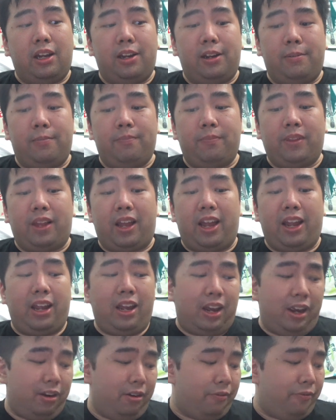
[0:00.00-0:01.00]
um, I
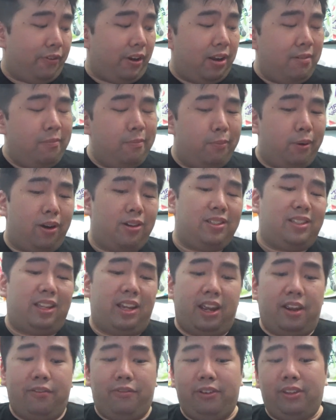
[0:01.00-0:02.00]
kind of unboxed
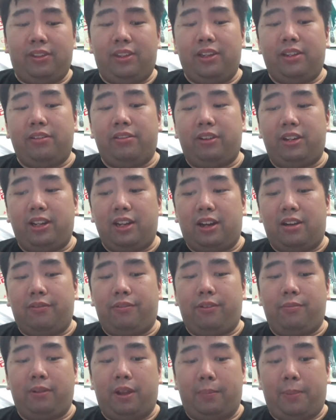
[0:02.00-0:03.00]
everything already out
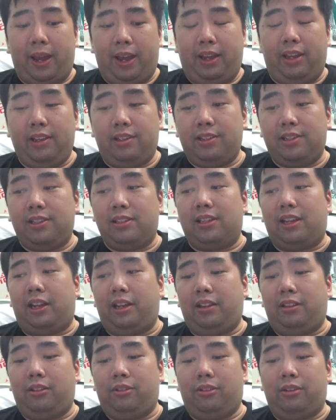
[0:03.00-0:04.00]
from their packages.
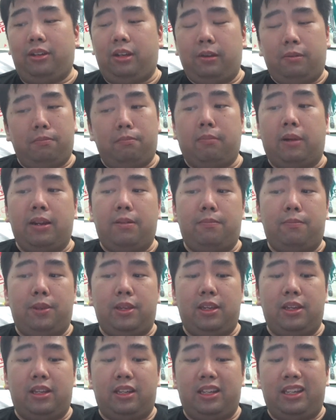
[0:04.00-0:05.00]
I thought it might
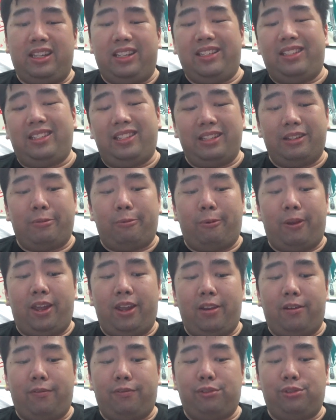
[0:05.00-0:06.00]
be an easier
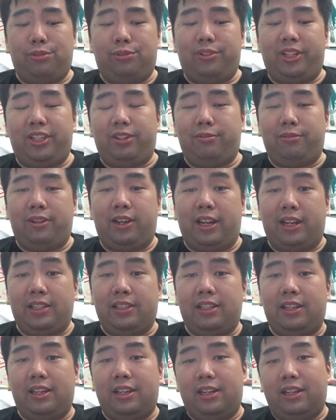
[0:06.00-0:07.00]
way of showing you
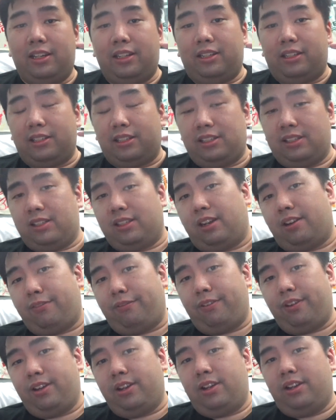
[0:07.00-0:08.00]
guys the
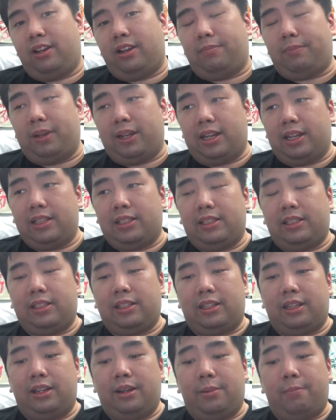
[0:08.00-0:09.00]
stuff,
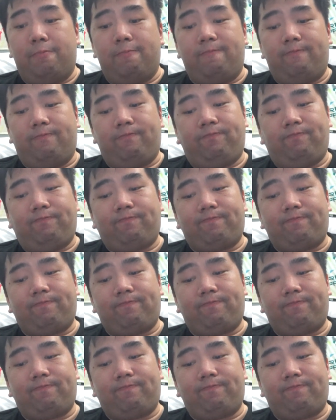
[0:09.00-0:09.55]
plus um,